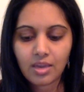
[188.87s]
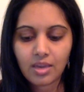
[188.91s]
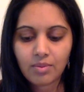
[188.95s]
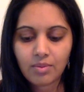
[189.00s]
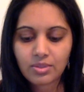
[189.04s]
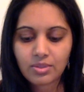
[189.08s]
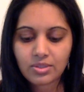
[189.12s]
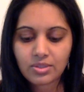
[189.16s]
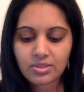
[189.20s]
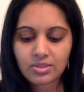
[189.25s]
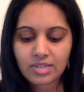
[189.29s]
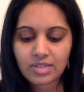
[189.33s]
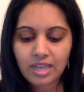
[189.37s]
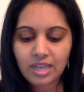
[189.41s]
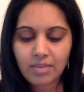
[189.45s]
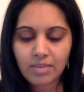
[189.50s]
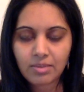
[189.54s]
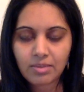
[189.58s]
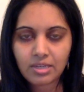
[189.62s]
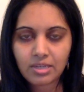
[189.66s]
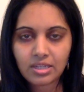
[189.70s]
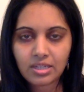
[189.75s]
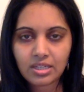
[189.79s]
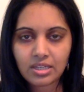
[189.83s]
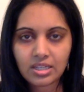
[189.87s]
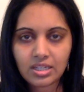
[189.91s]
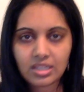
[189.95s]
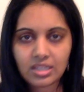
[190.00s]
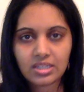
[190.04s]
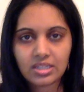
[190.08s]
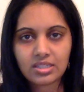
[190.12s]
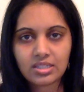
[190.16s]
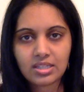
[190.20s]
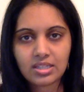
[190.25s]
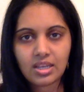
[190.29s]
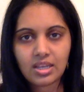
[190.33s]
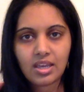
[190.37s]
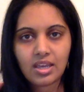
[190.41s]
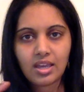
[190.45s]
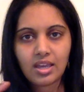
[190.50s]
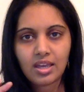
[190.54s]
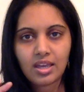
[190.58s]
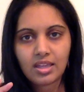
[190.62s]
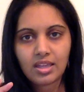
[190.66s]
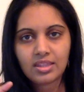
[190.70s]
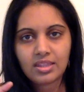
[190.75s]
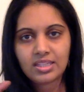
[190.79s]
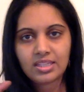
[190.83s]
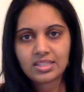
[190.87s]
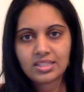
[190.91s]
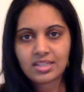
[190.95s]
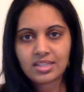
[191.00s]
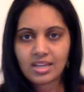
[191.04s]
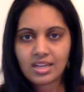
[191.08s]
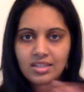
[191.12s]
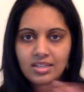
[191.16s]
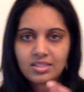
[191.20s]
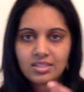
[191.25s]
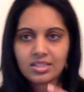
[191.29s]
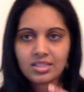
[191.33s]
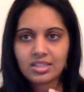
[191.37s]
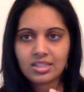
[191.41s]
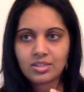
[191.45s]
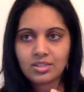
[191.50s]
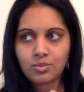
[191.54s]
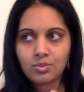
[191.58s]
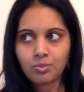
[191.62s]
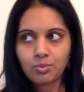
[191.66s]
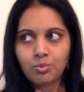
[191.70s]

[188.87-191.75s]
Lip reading: What starts happening is these tendencies